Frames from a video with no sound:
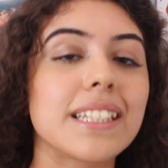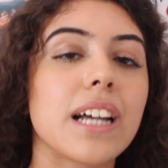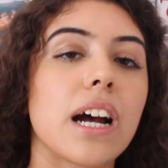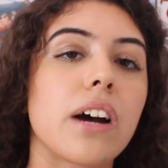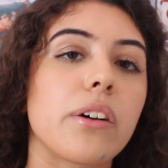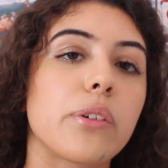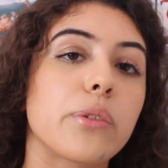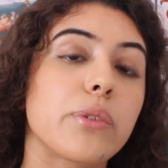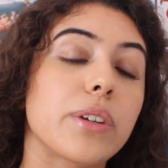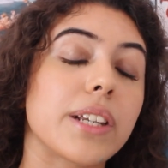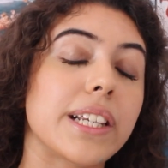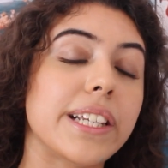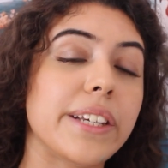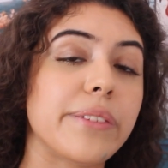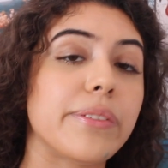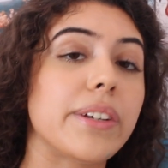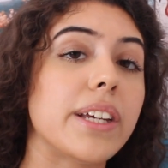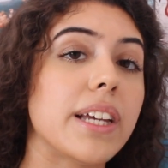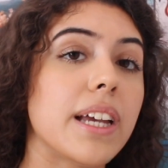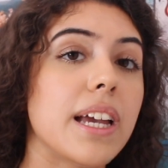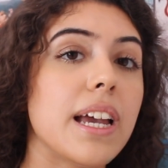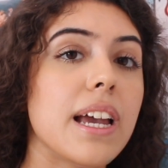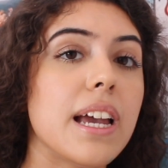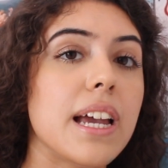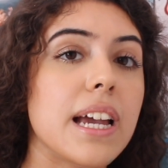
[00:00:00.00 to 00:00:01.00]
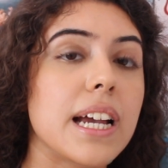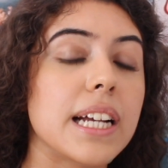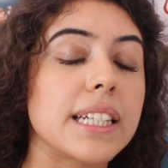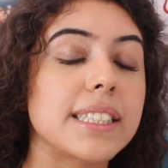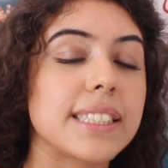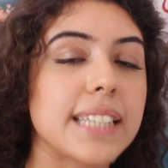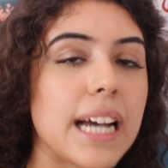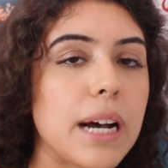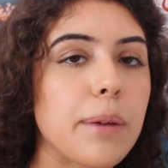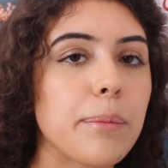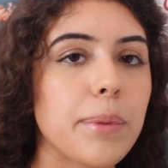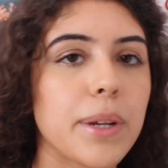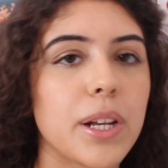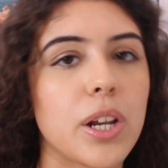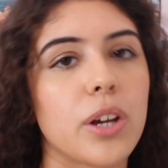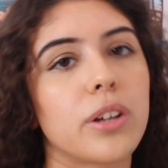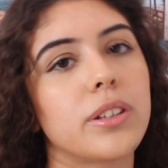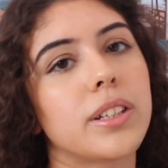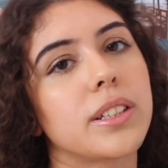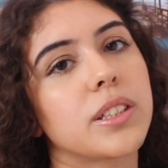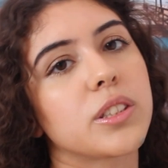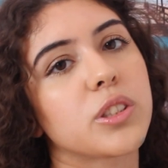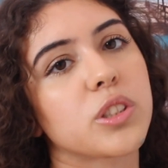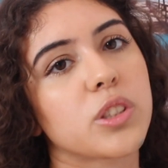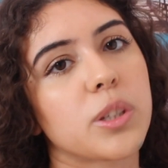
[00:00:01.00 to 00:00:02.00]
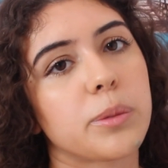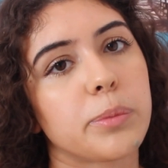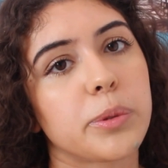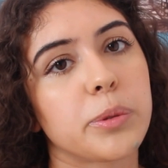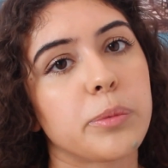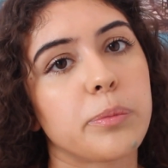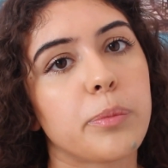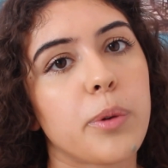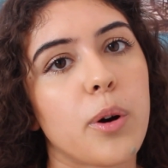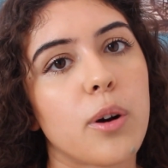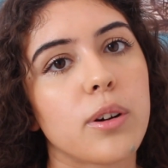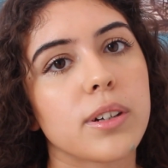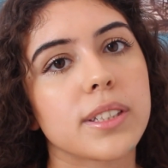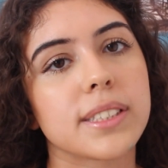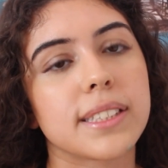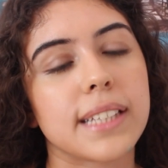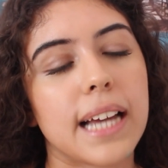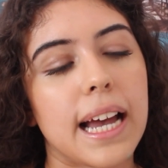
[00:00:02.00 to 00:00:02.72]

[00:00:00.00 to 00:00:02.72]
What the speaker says: I'll leave it down below in the description box,